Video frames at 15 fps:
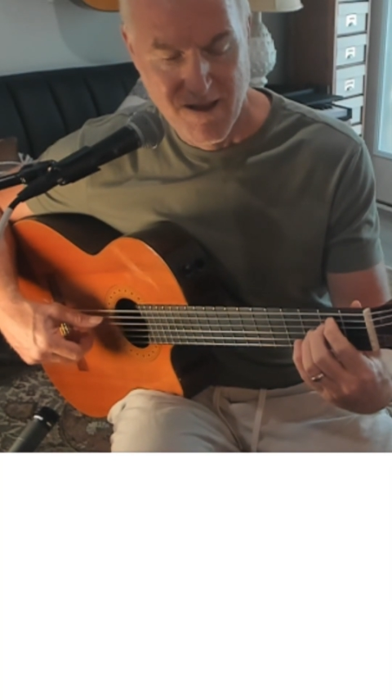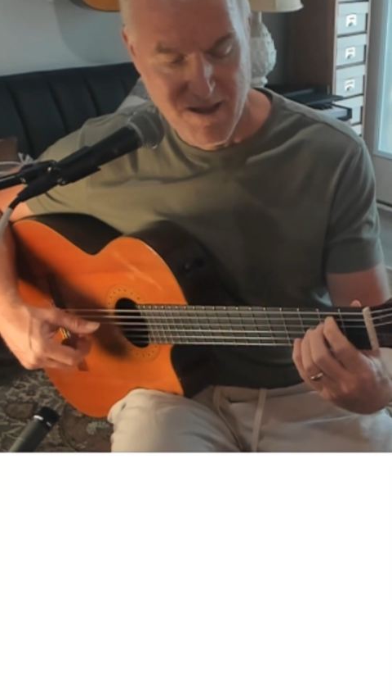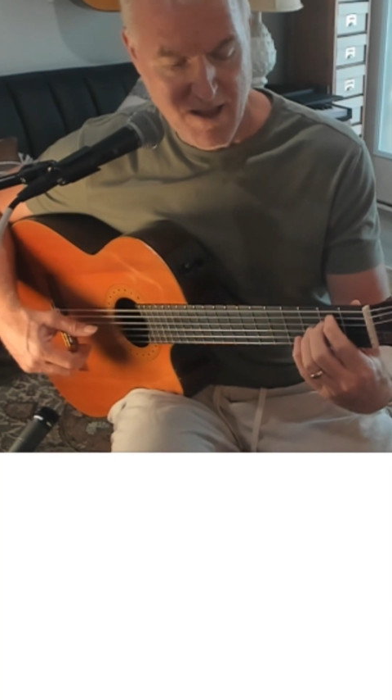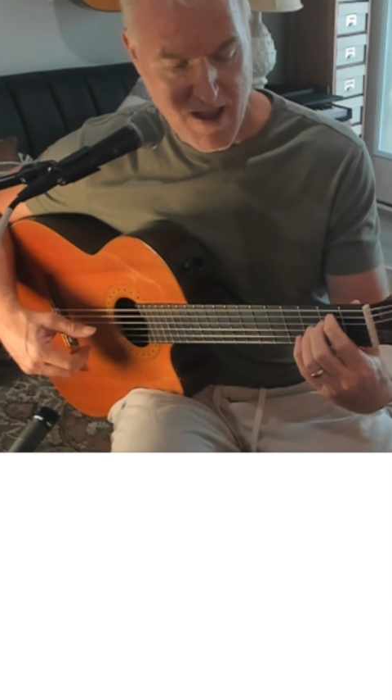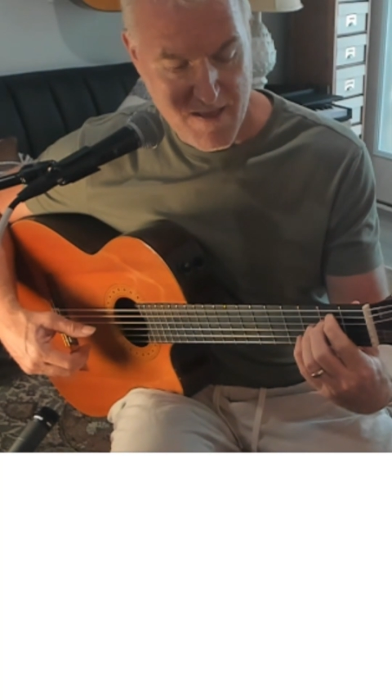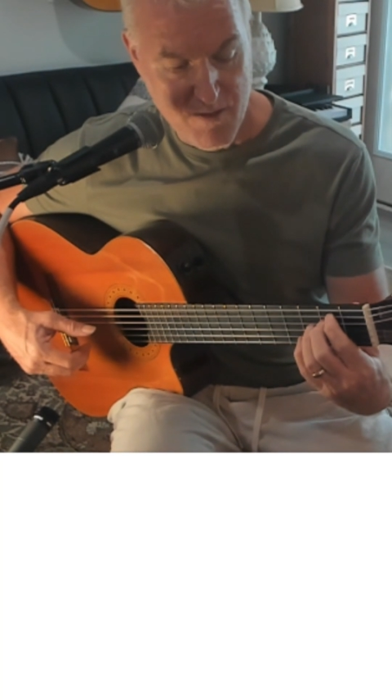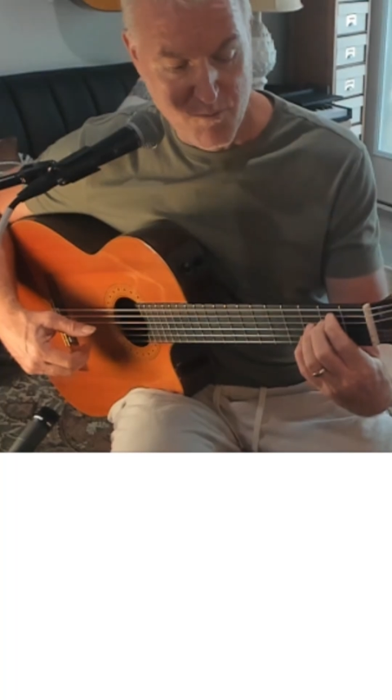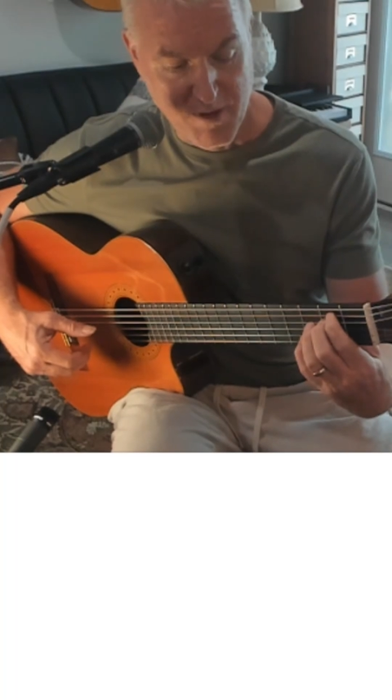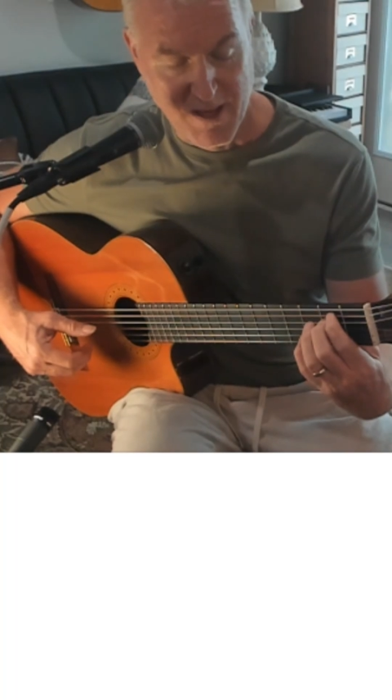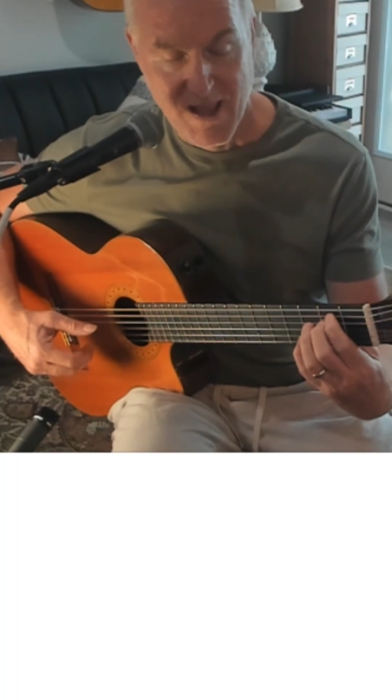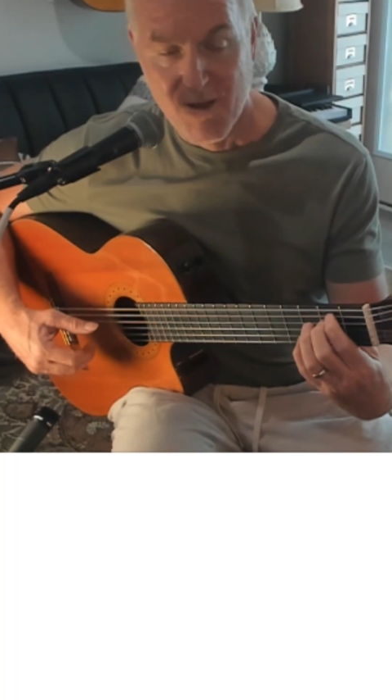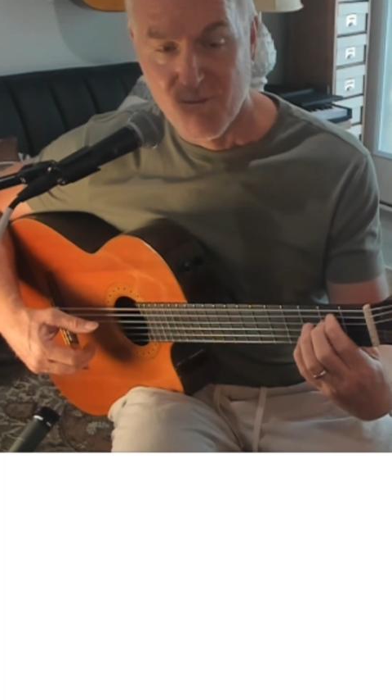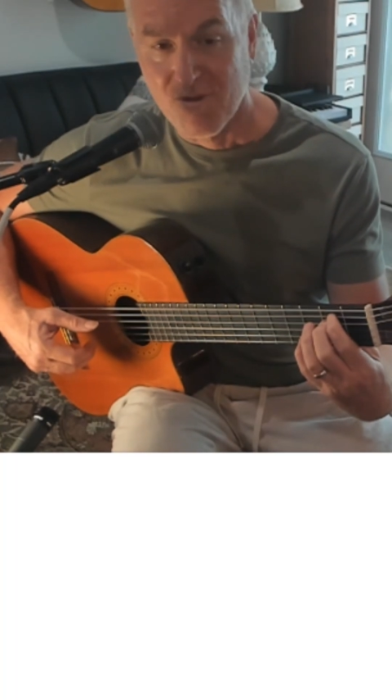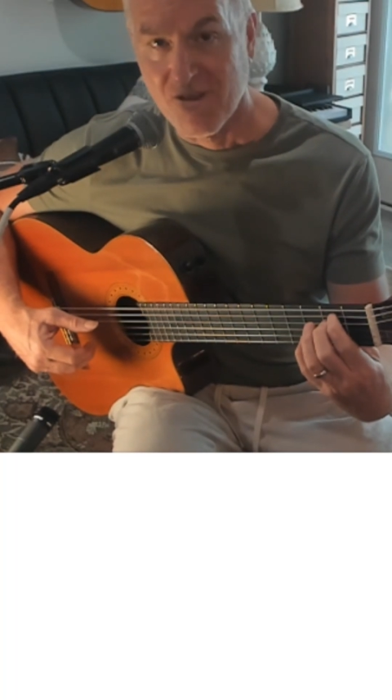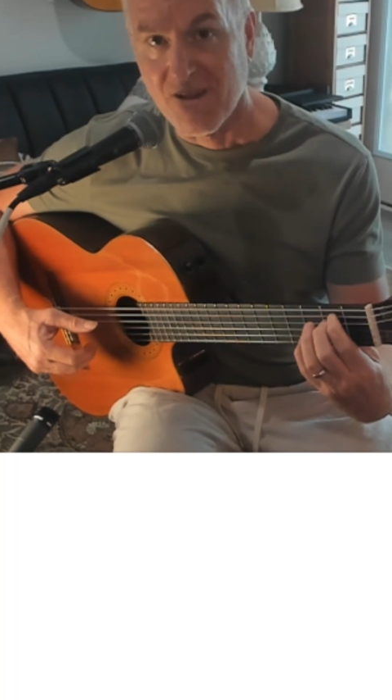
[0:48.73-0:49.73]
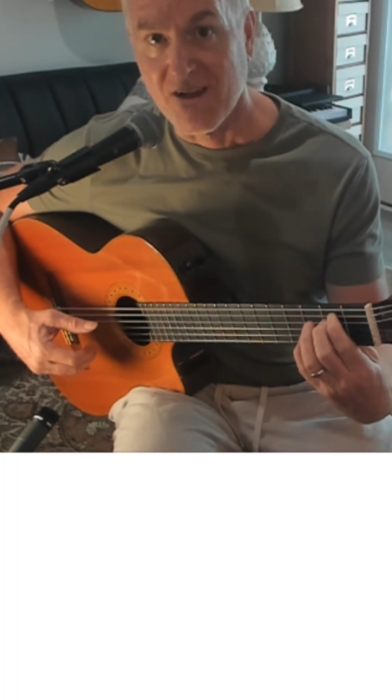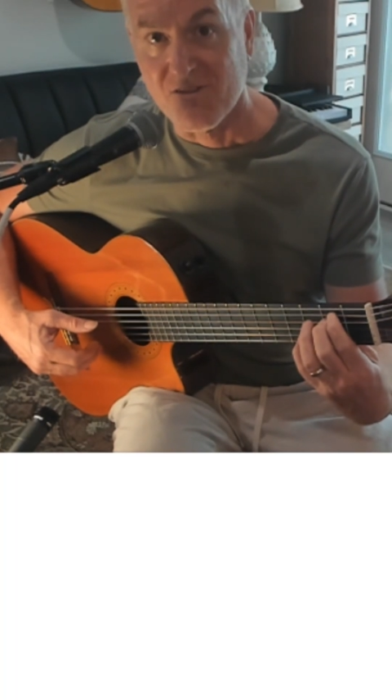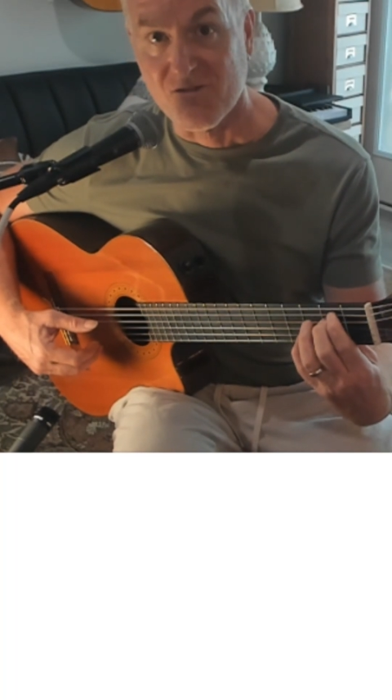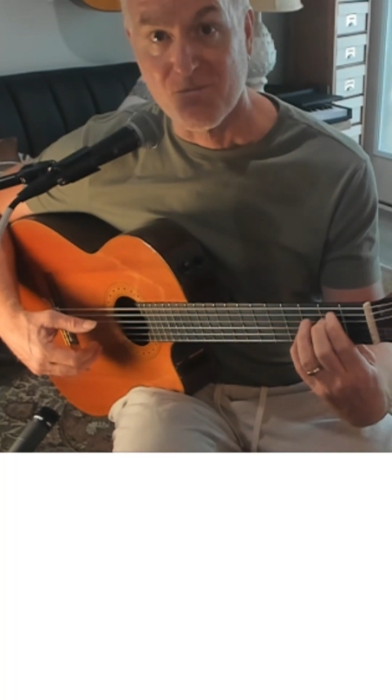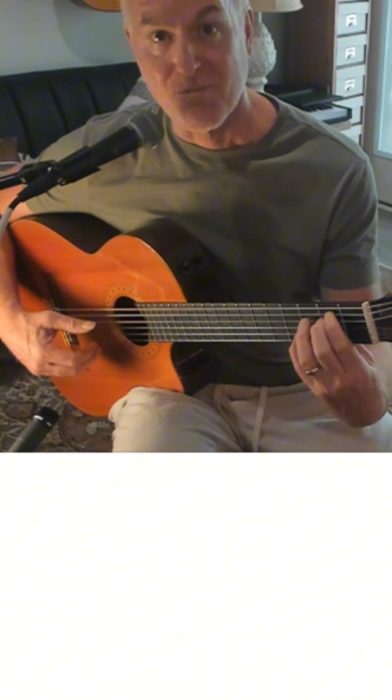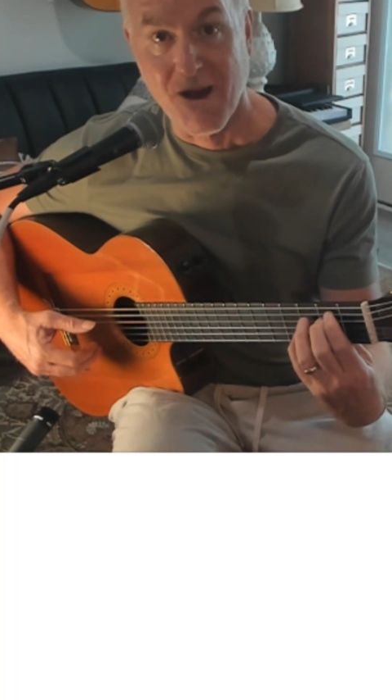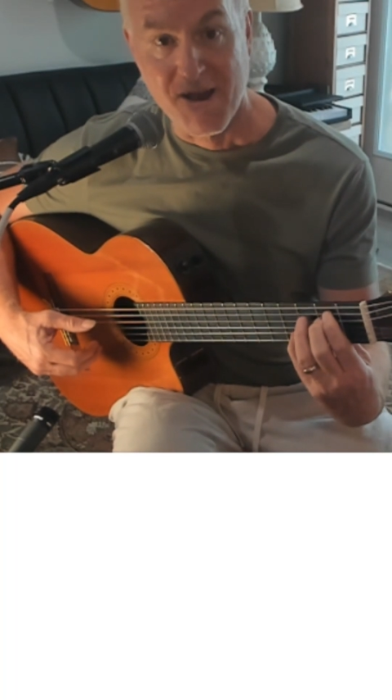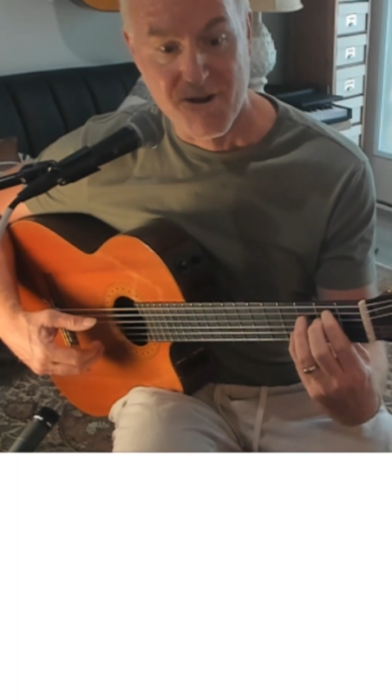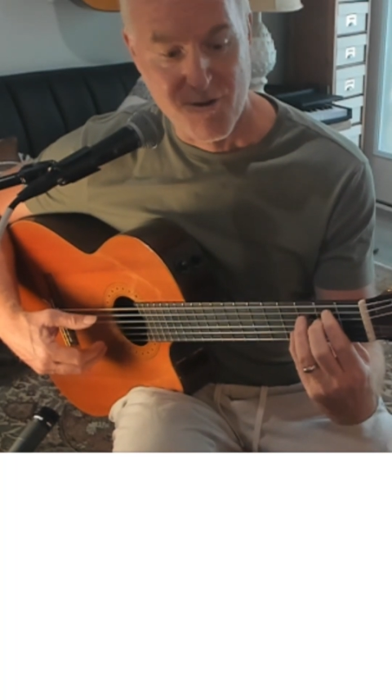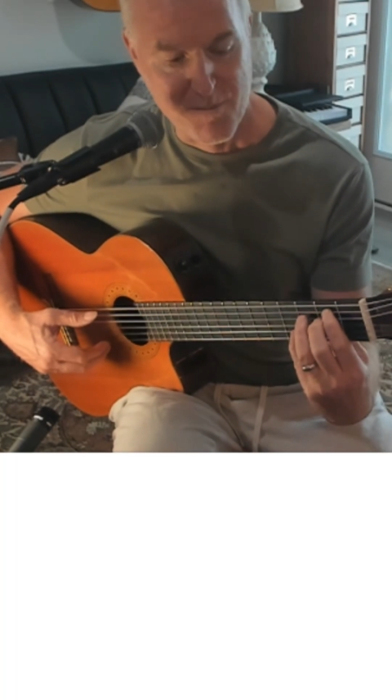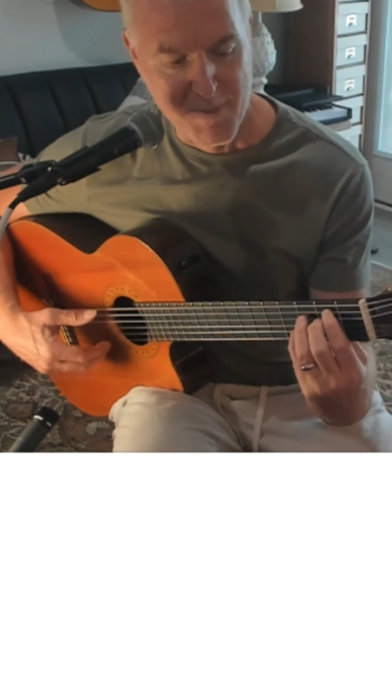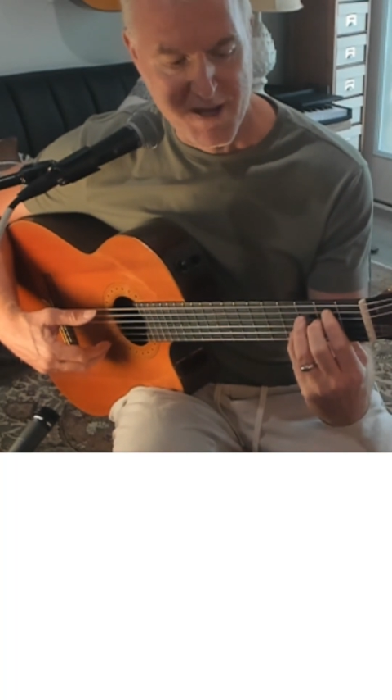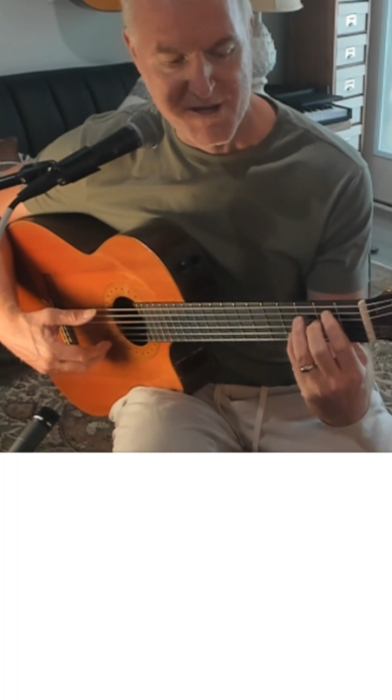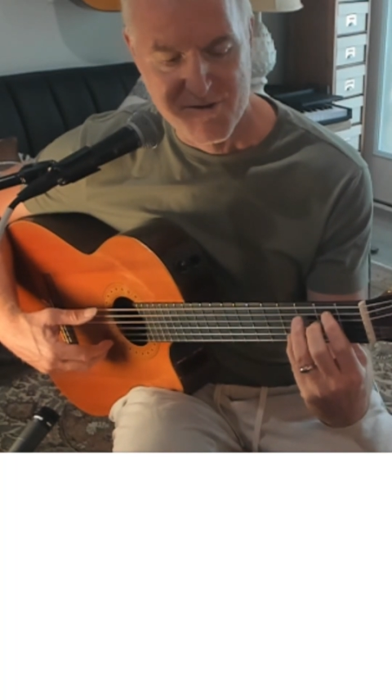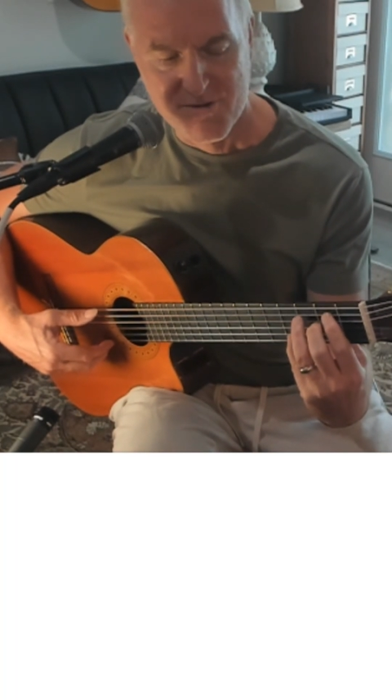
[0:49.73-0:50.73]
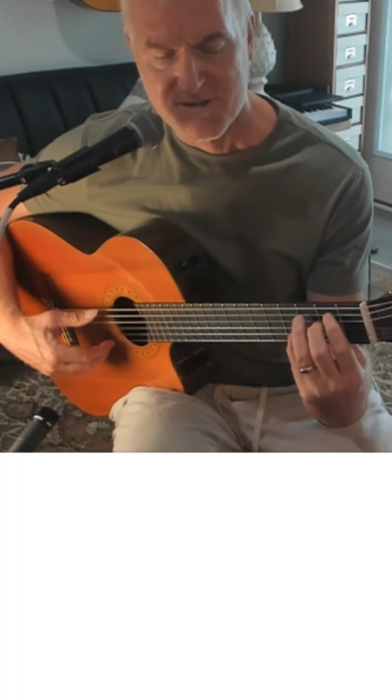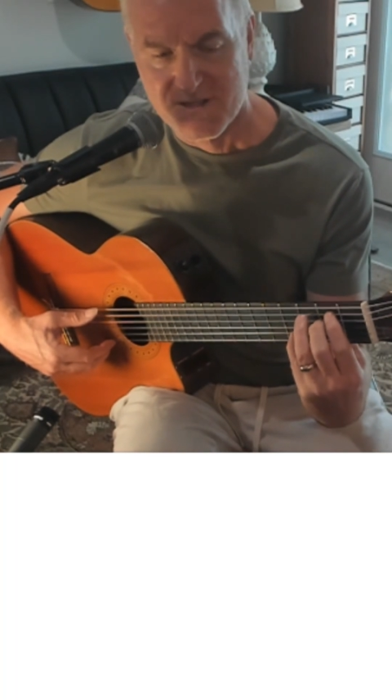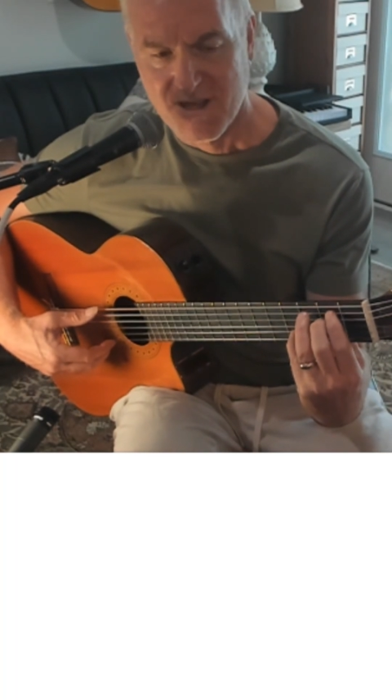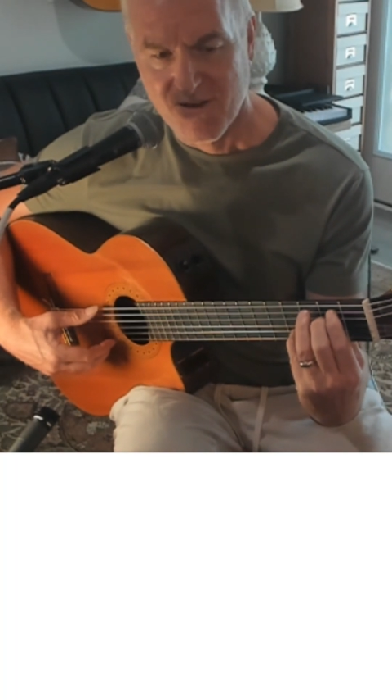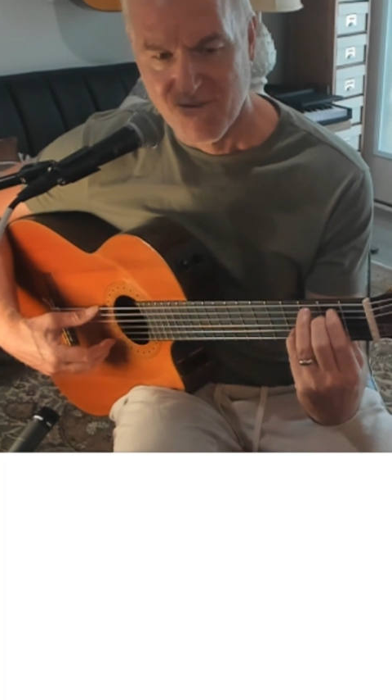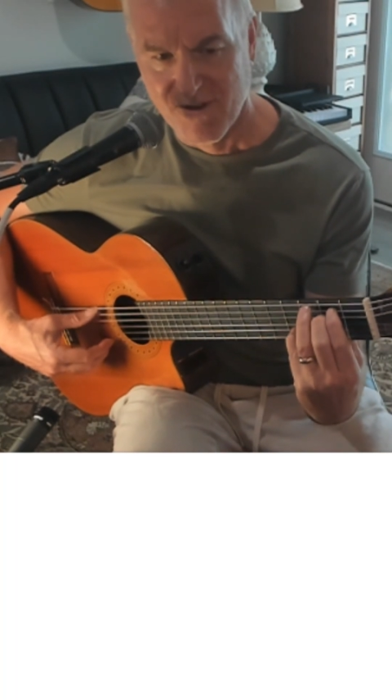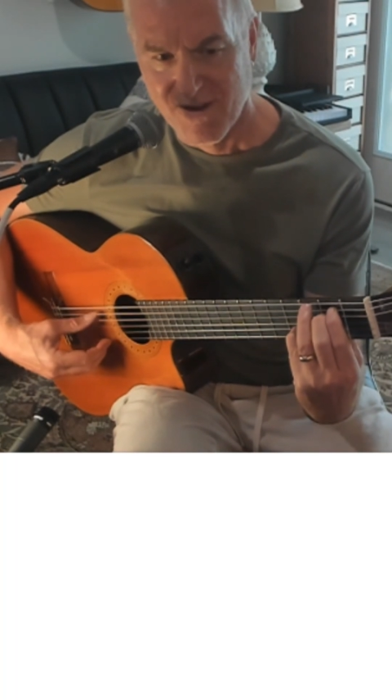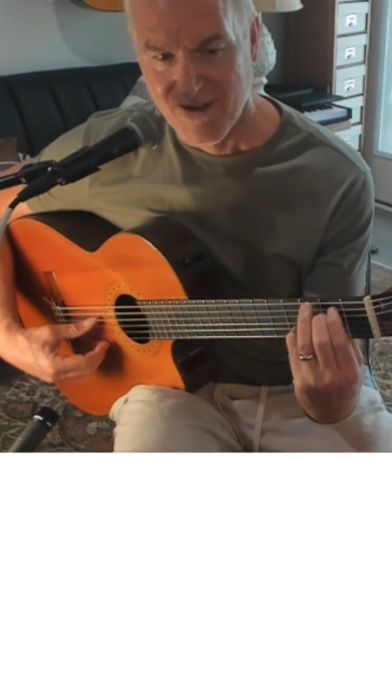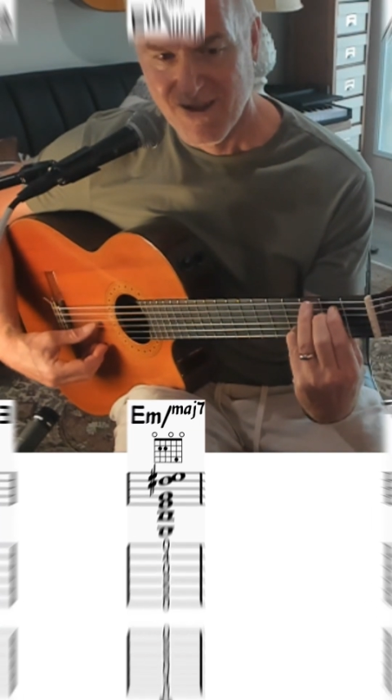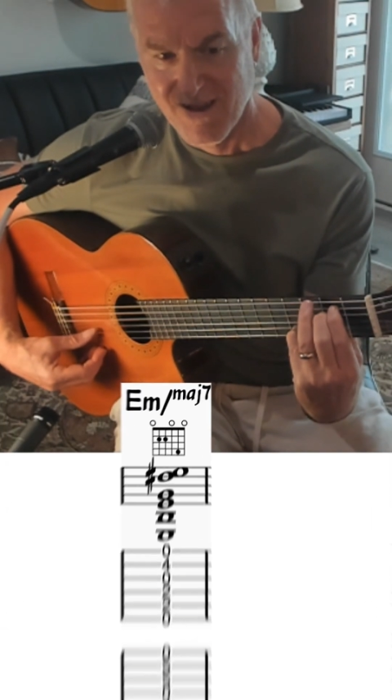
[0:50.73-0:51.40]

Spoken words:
And then we can end with a nice minor major 7,